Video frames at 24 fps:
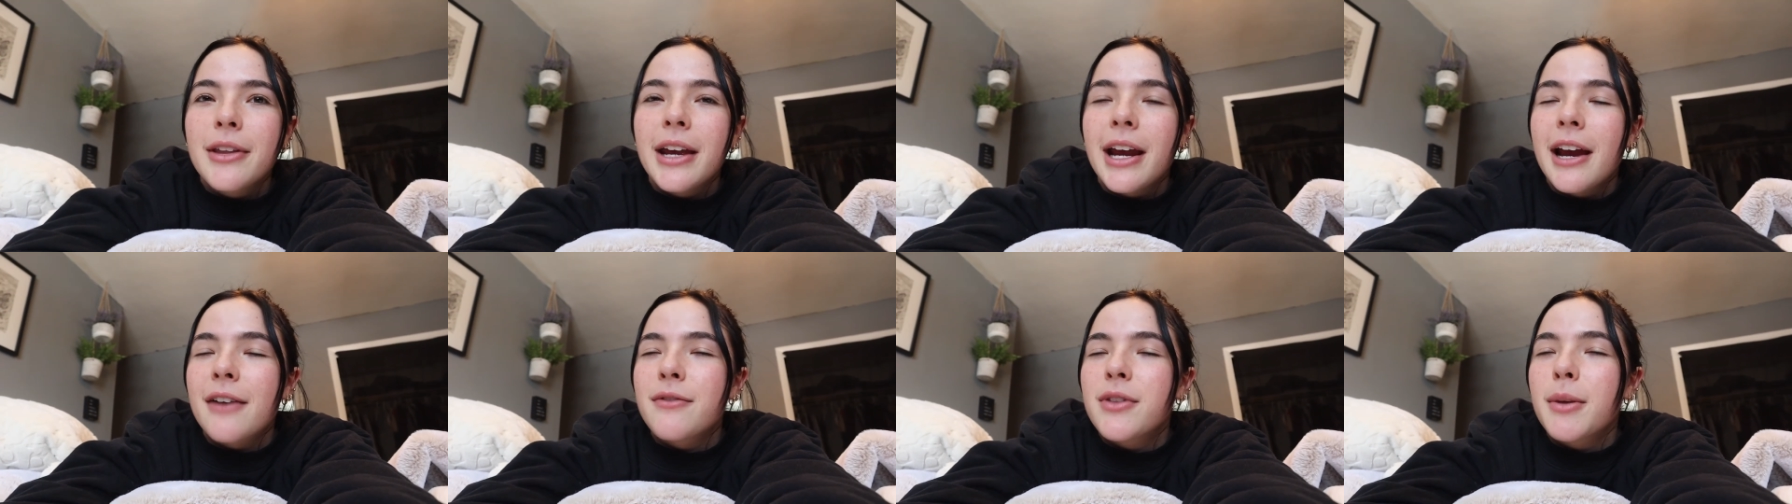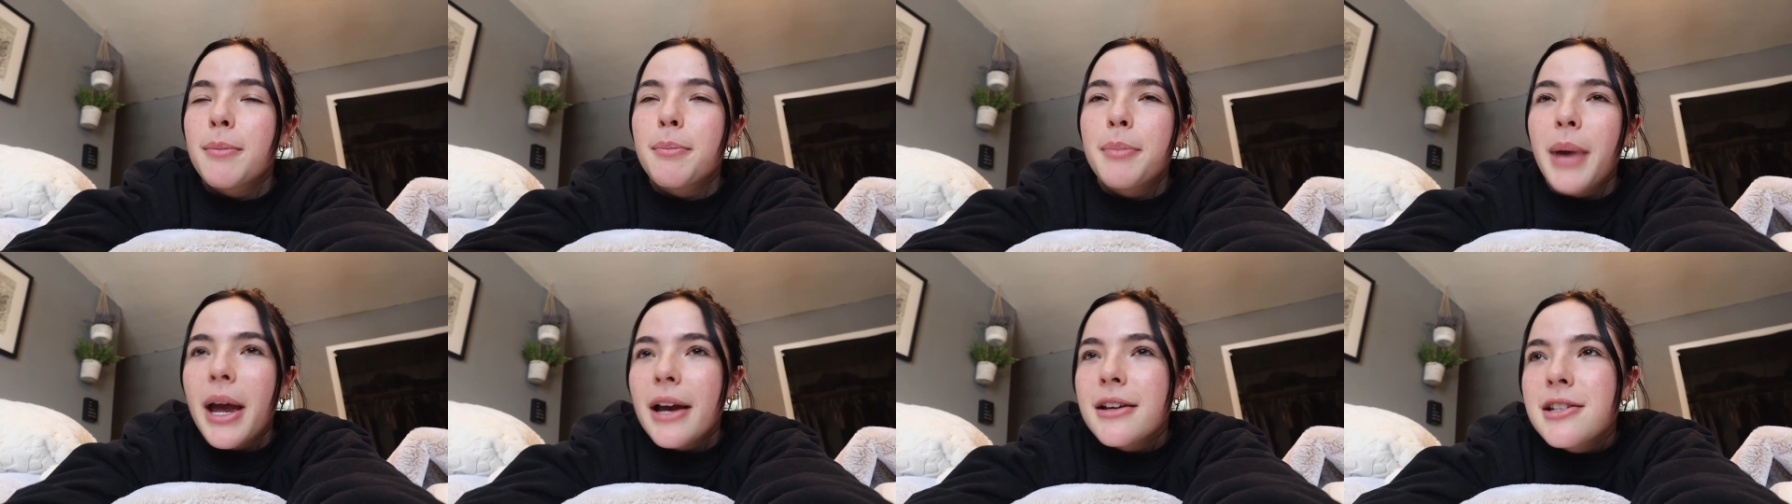They have
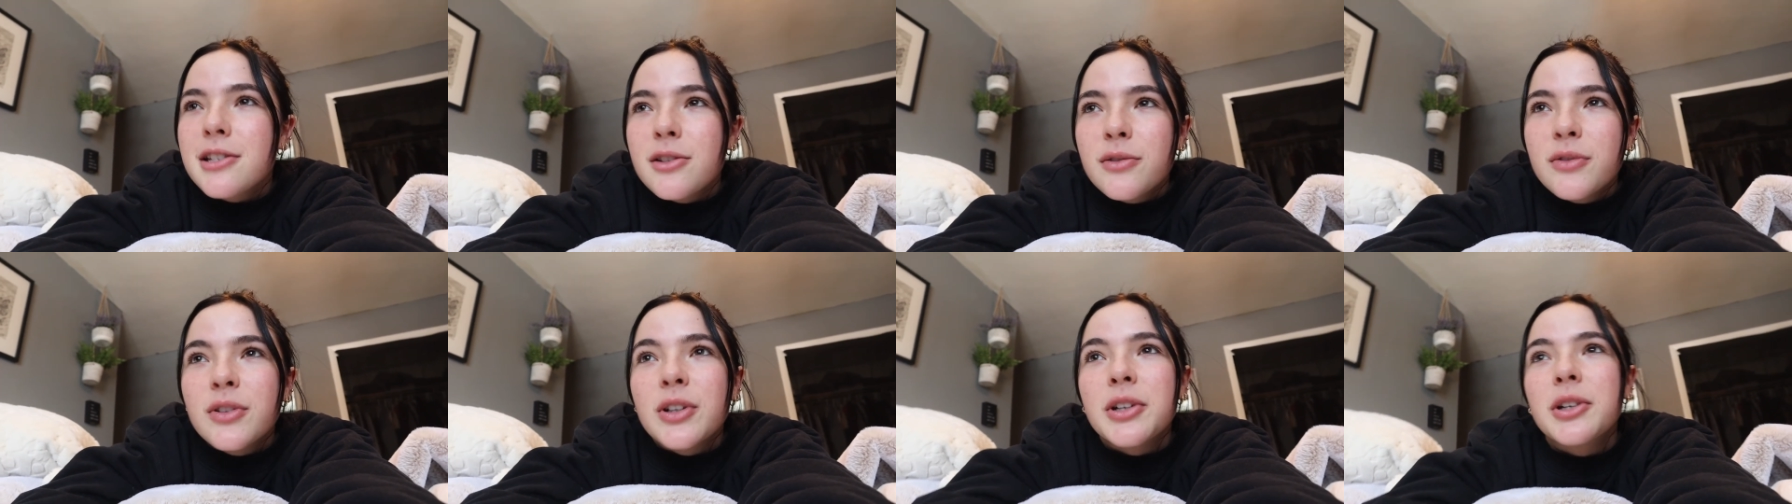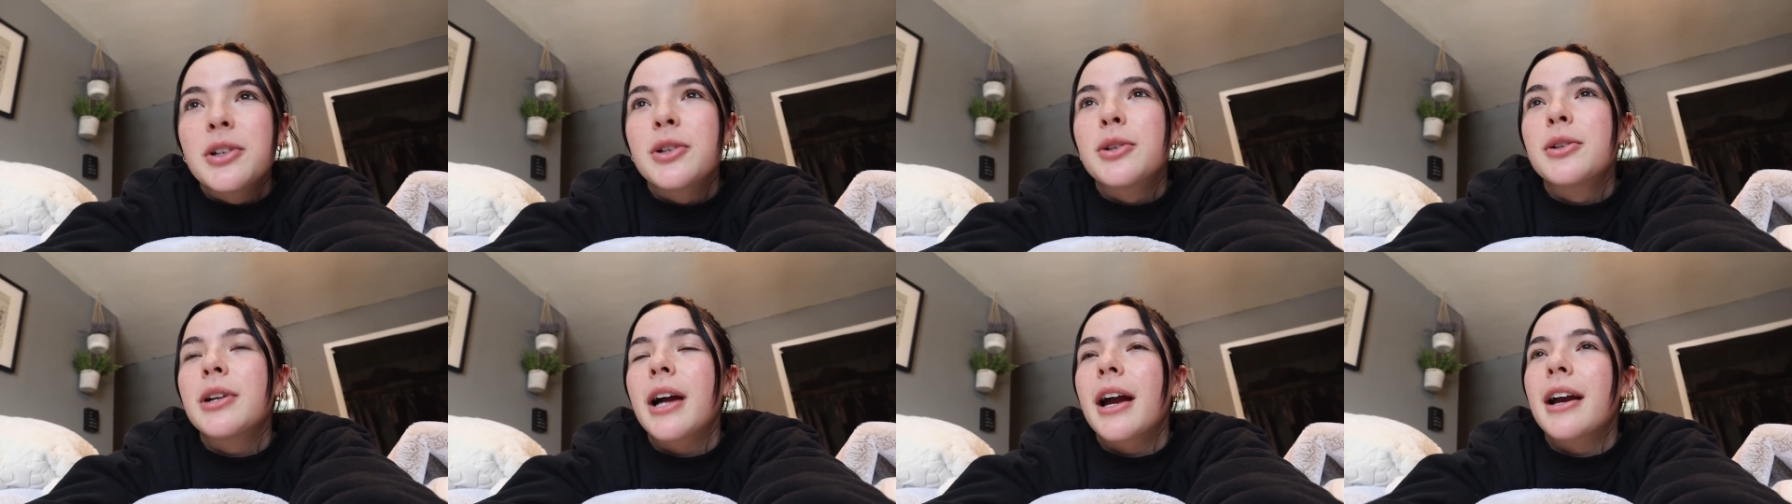the best
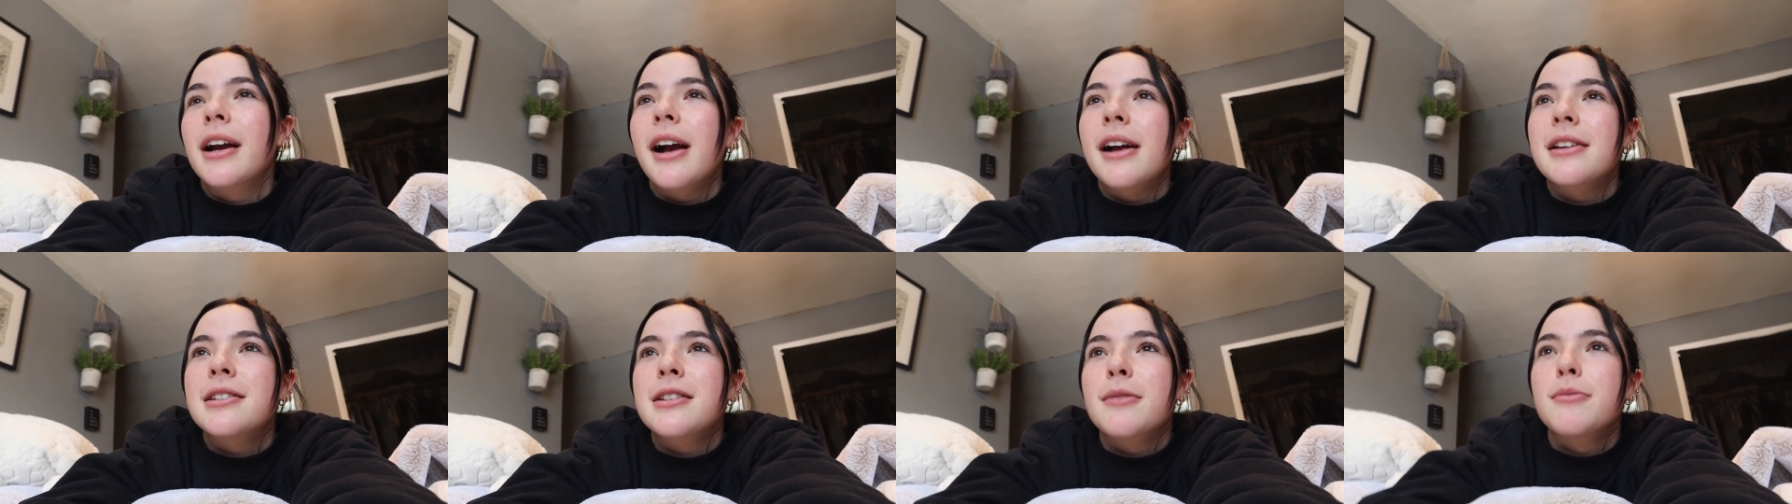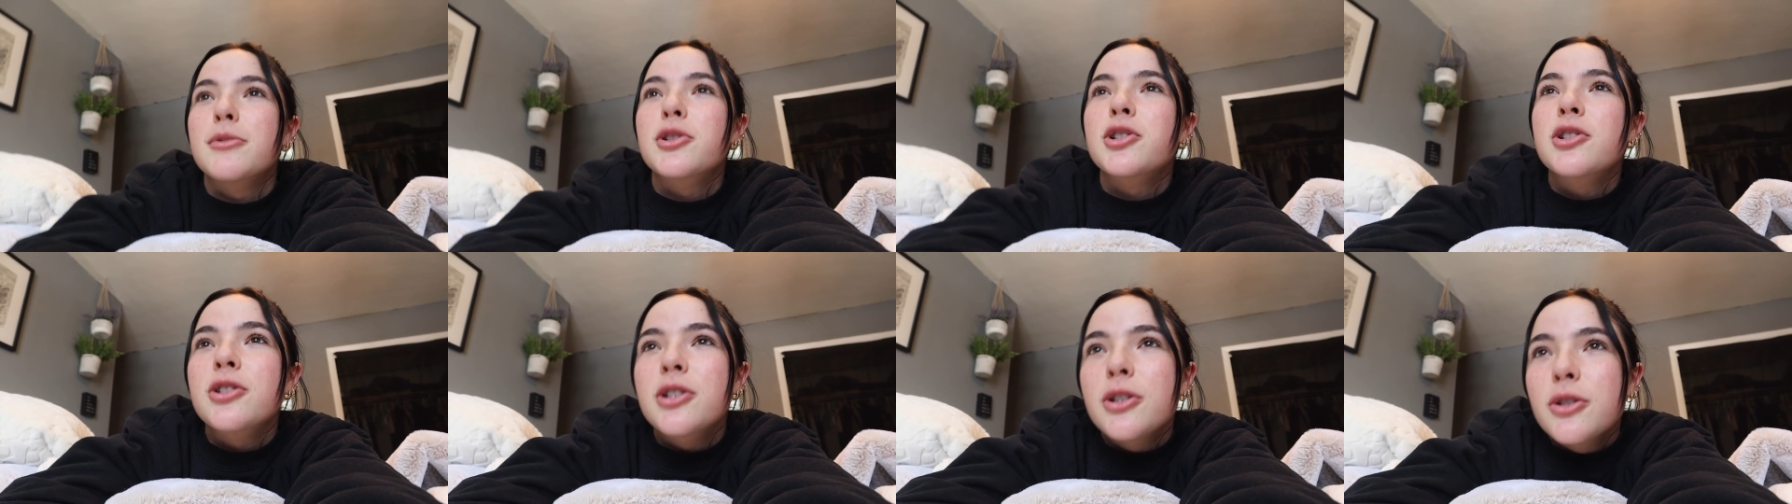food. I got
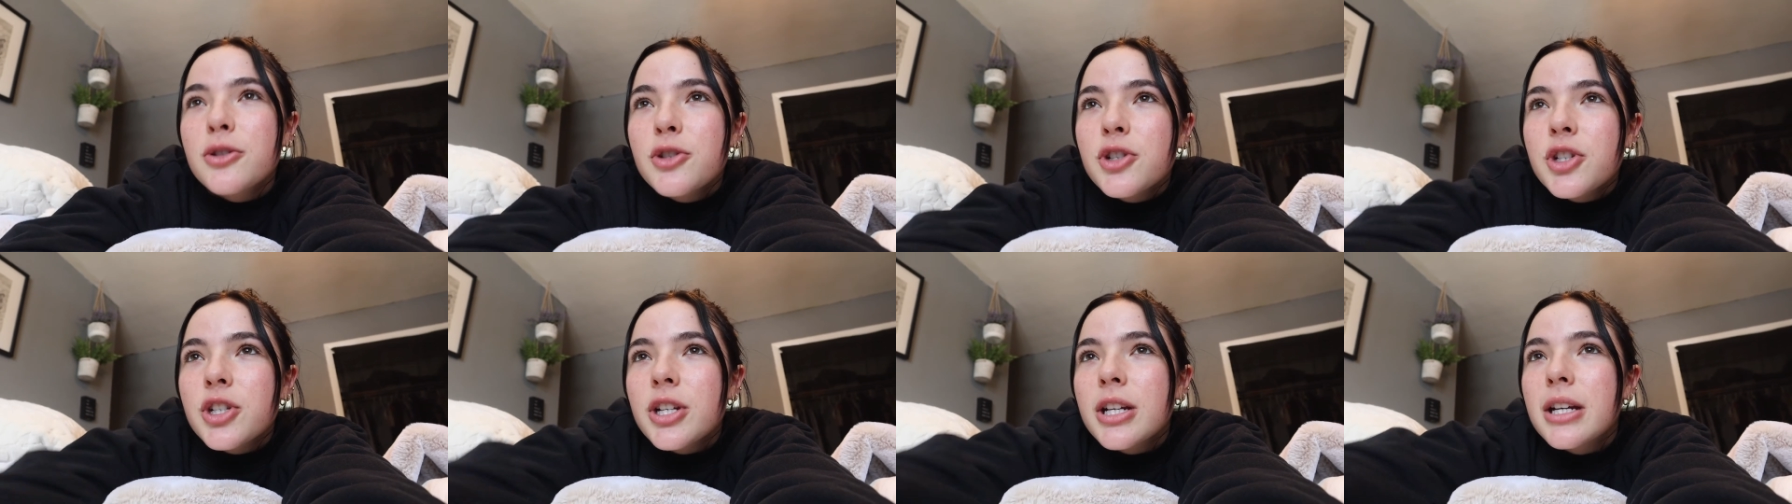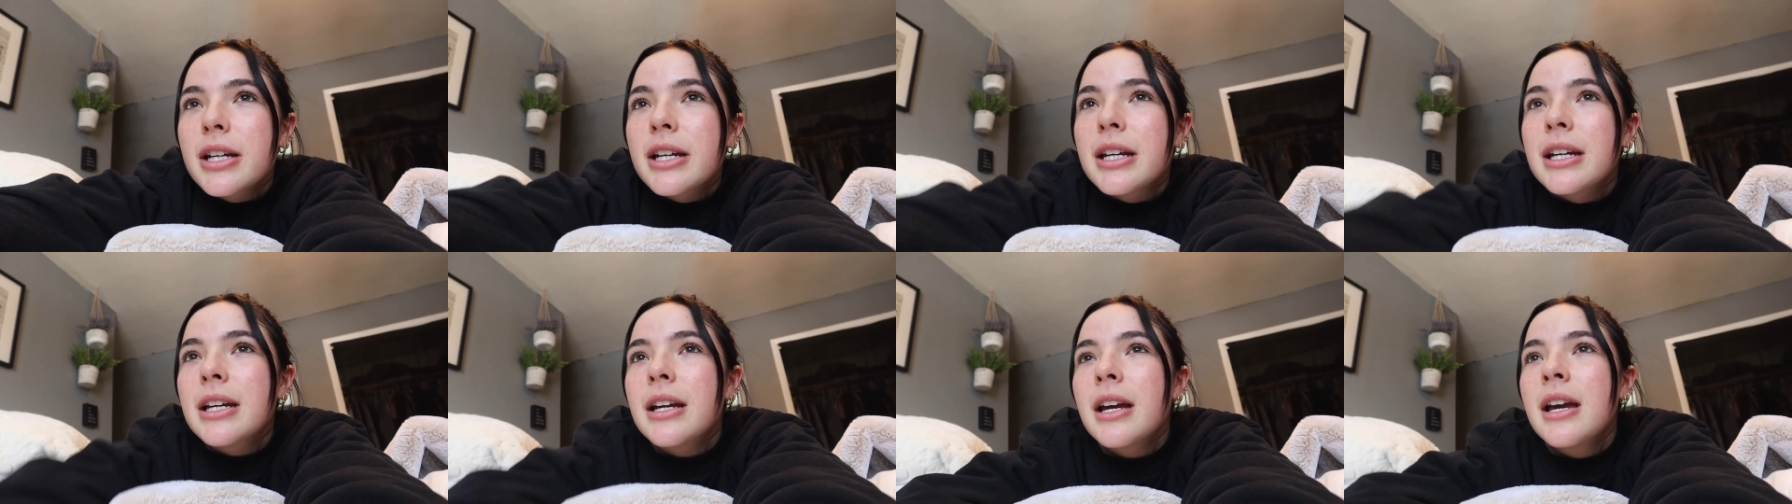some
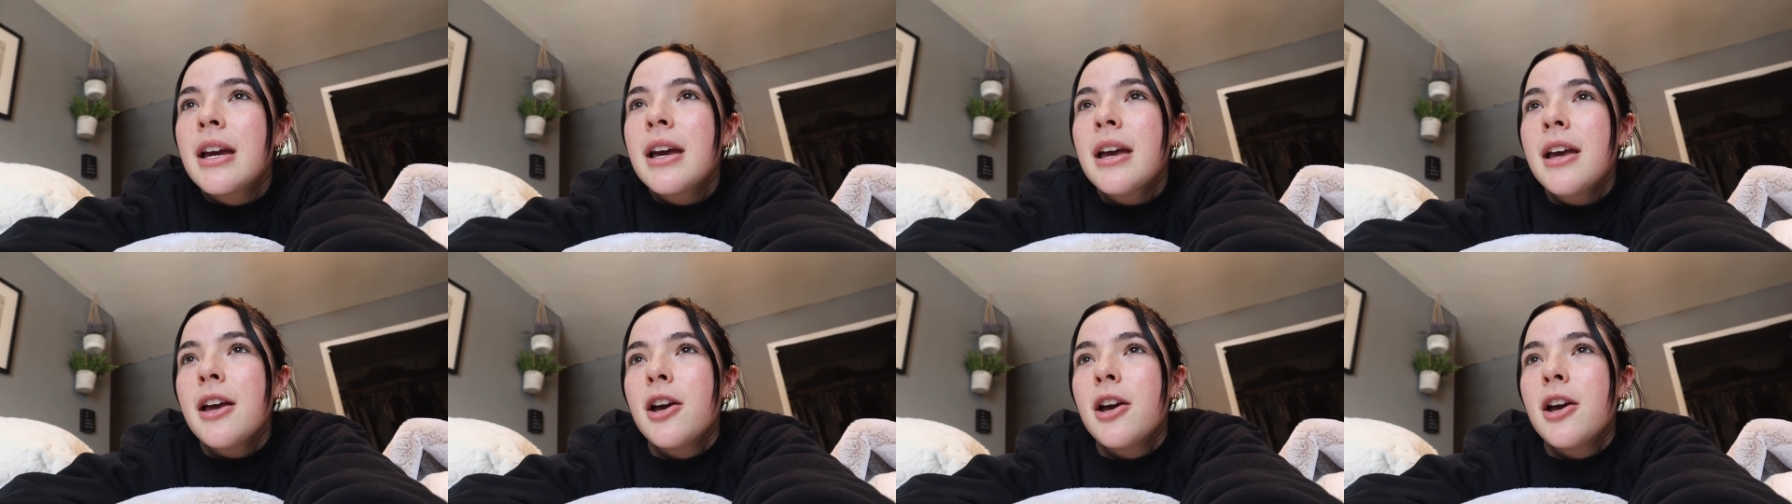sushi.